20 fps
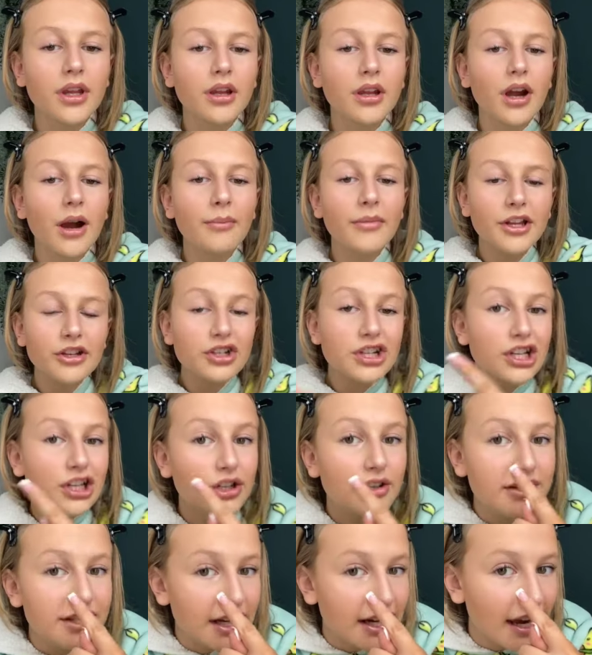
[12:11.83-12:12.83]
I'm literally
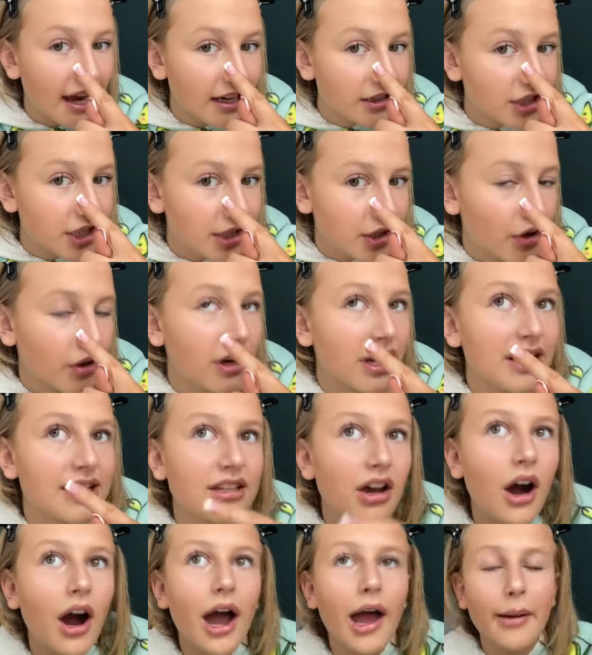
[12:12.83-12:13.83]
losing lashes on this
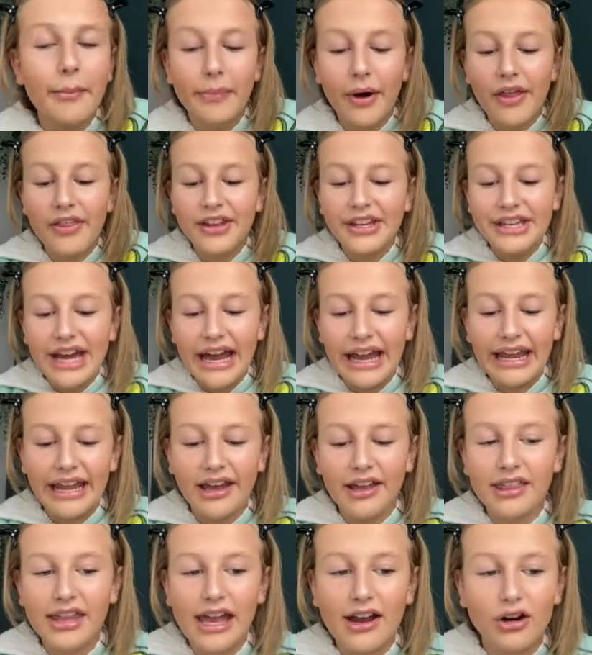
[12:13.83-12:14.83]
eye by the day. They
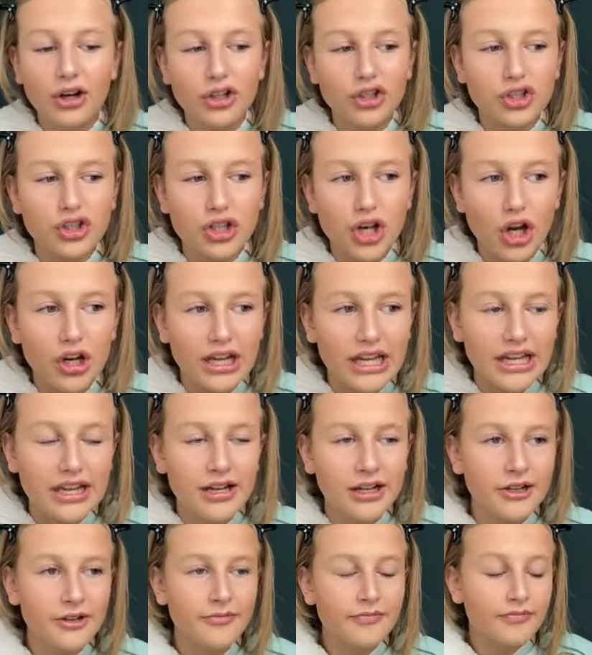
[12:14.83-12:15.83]
are slowly,
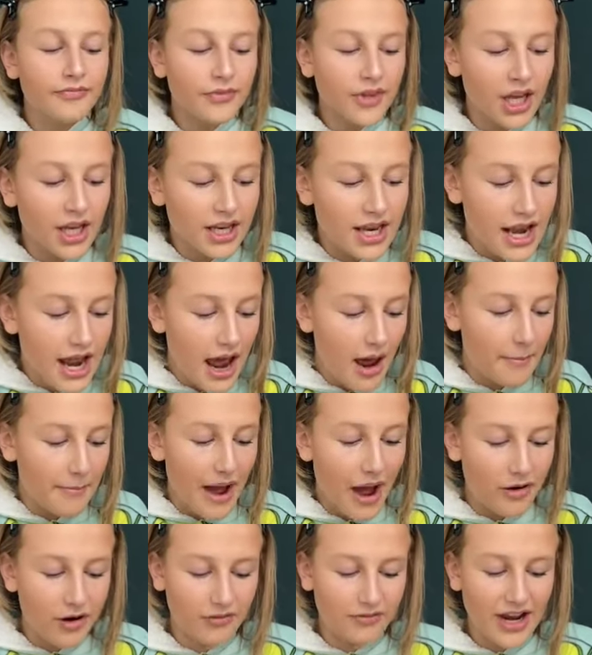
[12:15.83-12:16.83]
the amount of
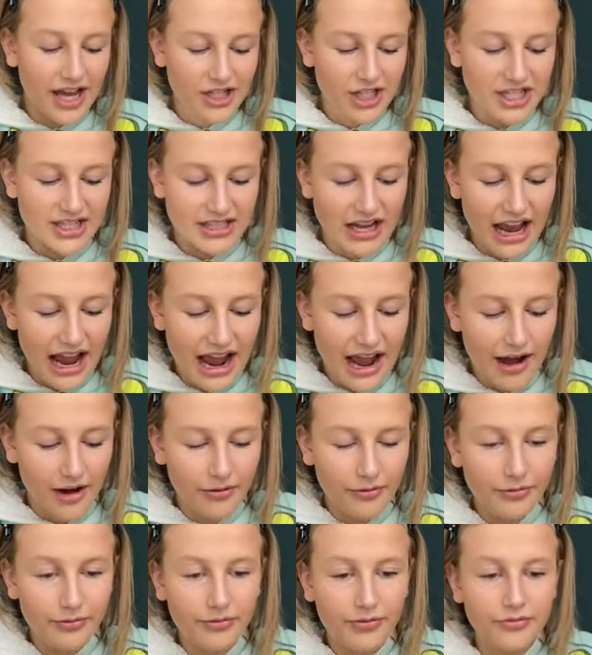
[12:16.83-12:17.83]
lashes I have
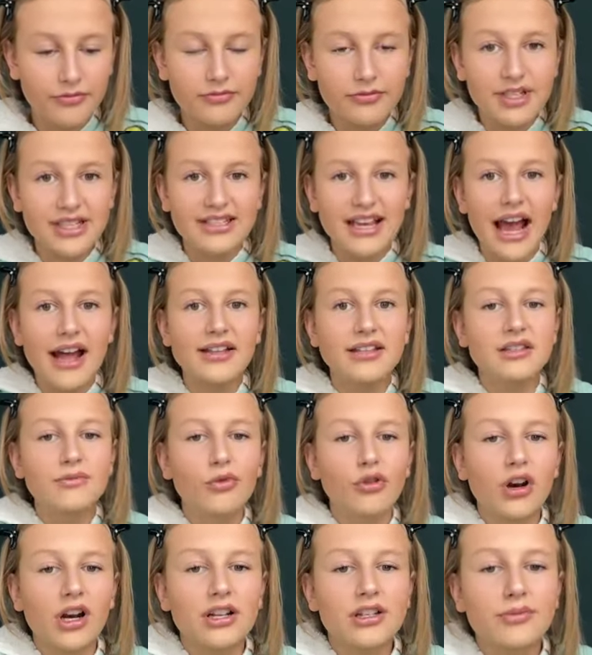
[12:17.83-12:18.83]
is getting smaller and
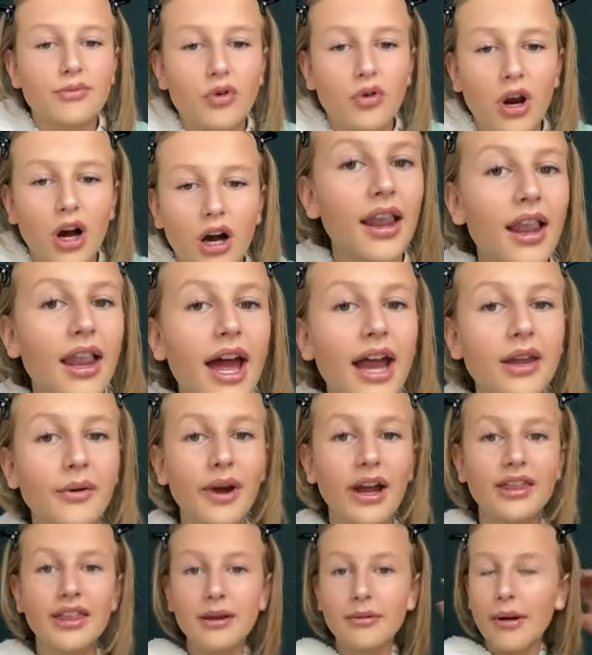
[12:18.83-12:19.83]
smaller. Anyway, I think
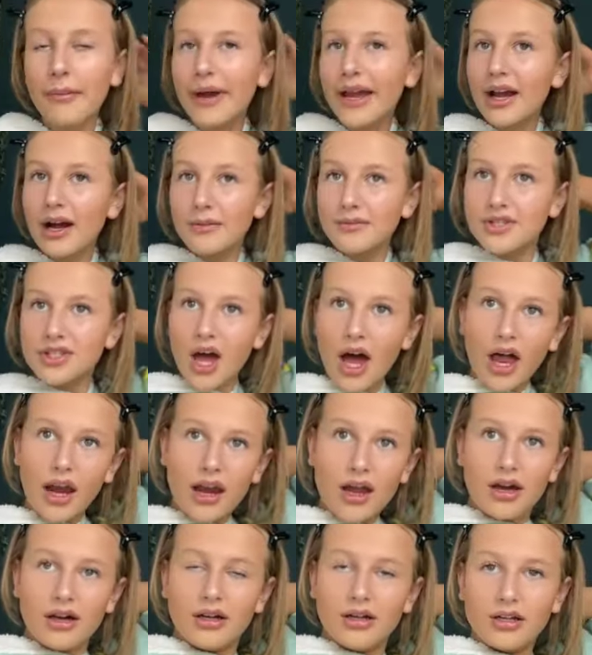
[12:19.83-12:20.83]
my makeup's done.
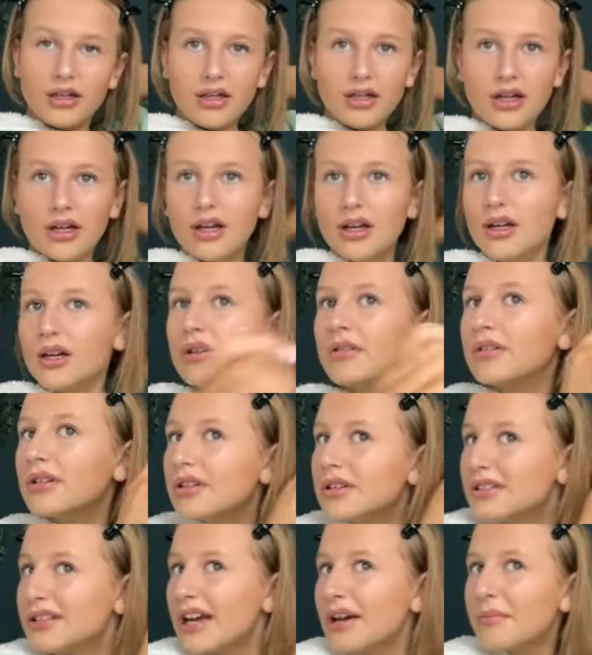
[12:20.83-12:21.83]
I'm gonna
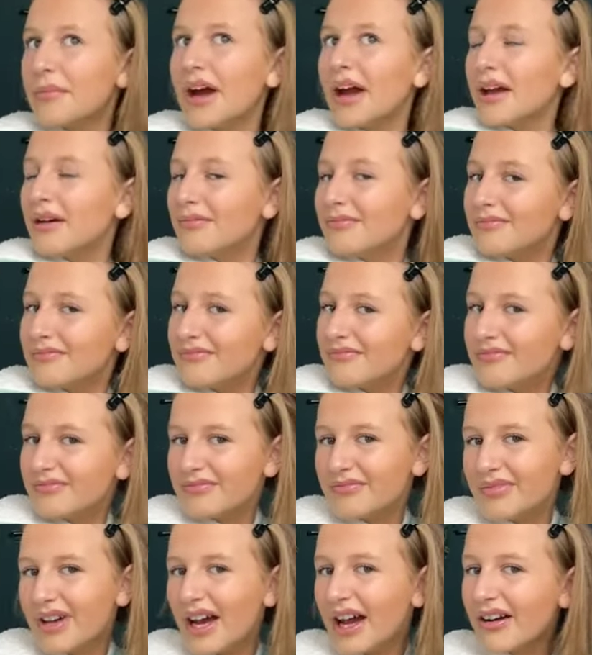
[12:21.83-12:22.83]
take my
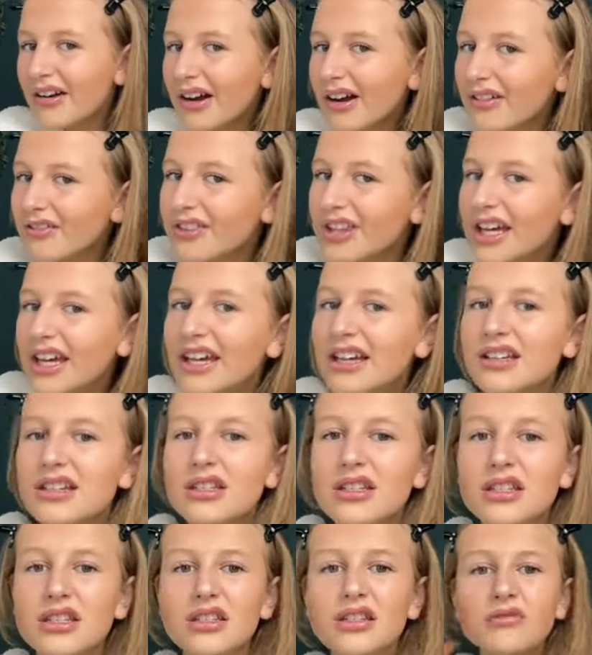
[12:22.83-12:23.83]
hair out of
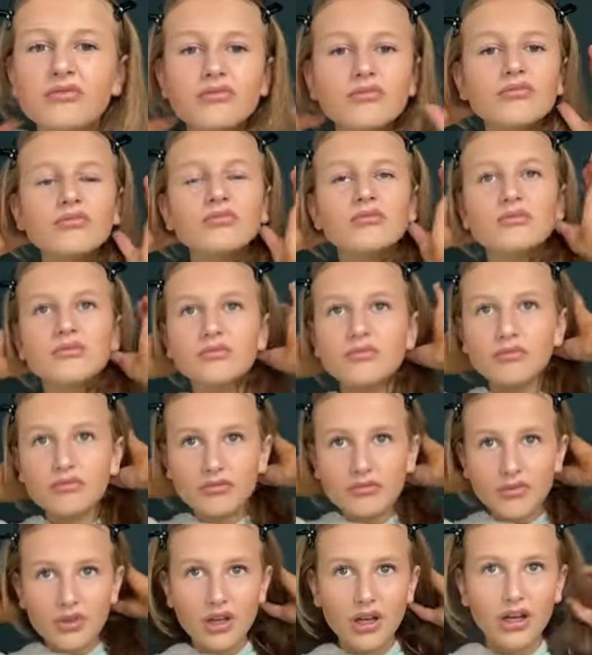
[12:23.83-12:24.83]
this.
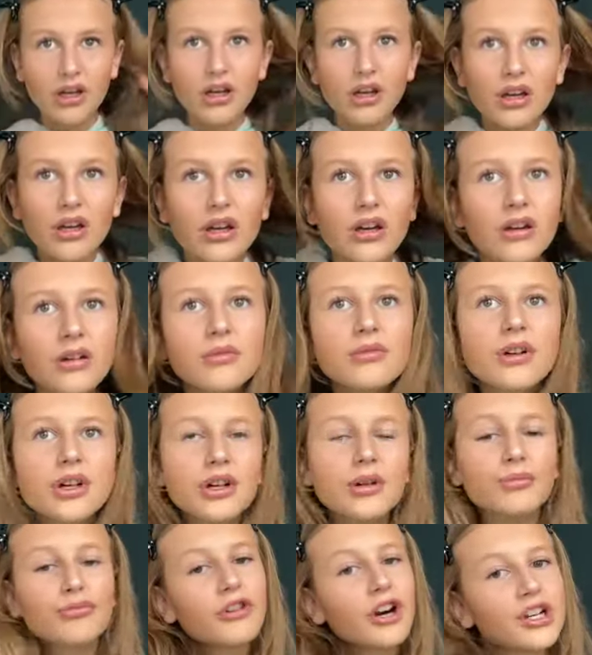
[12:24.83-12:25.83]
I'm gonna
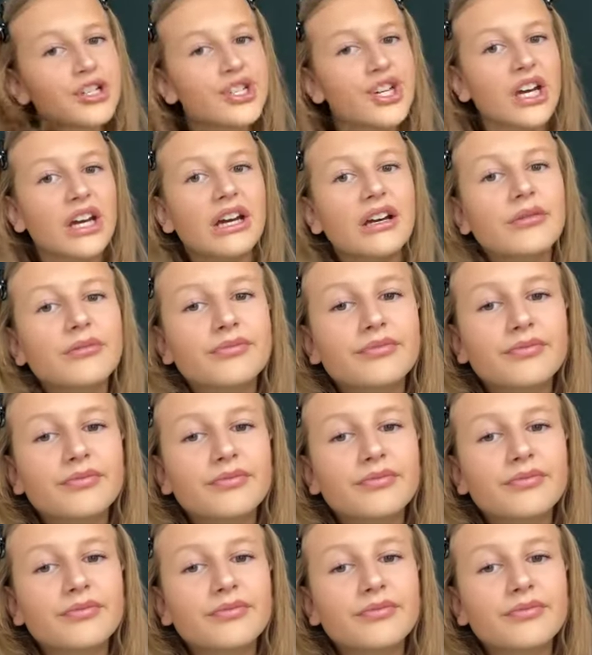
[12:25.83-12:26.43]
brush it.